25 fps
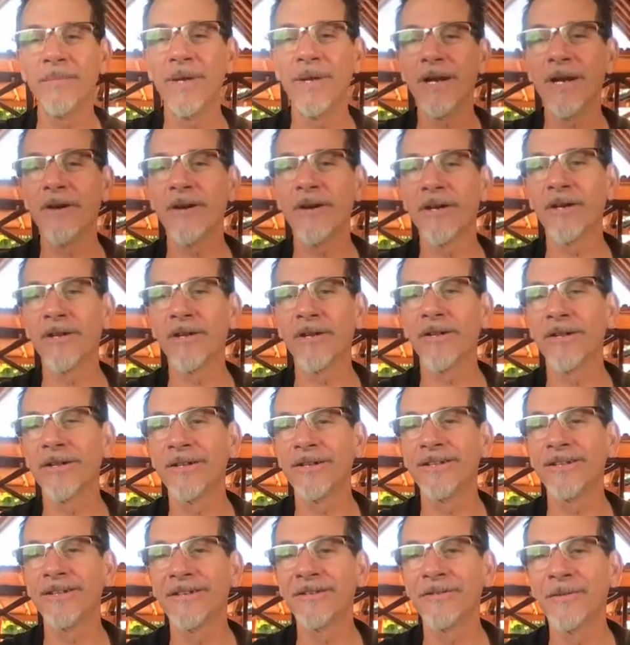Meryl,
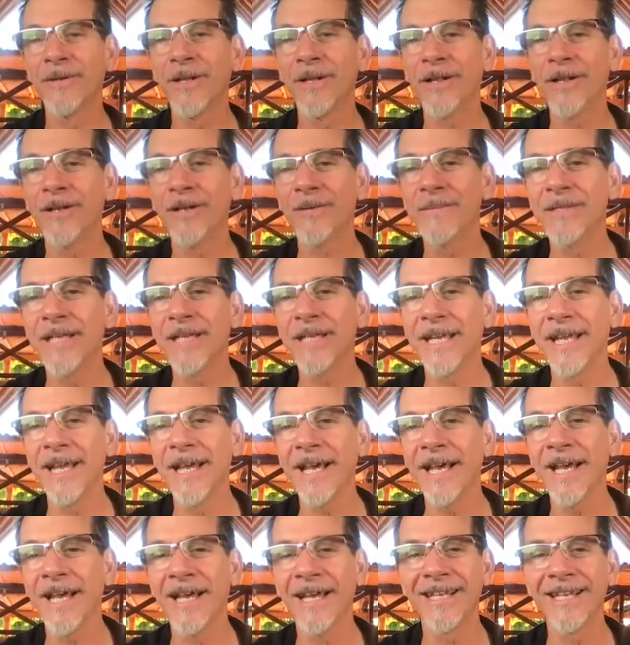welcome
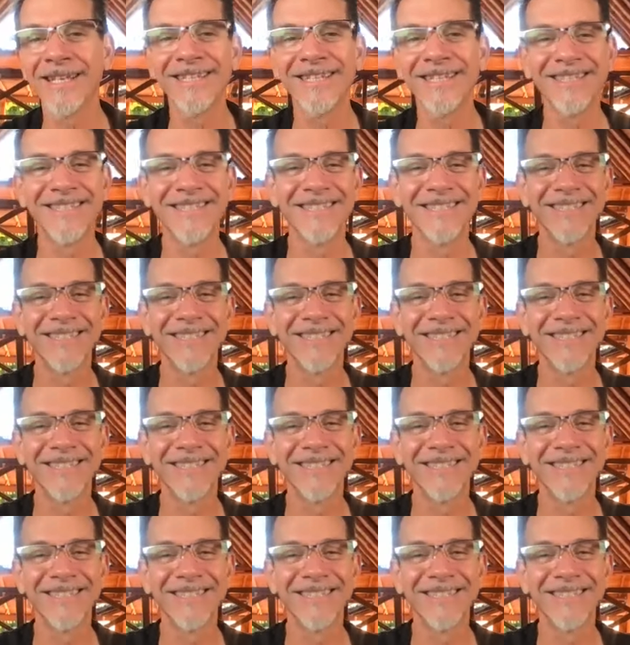Diane.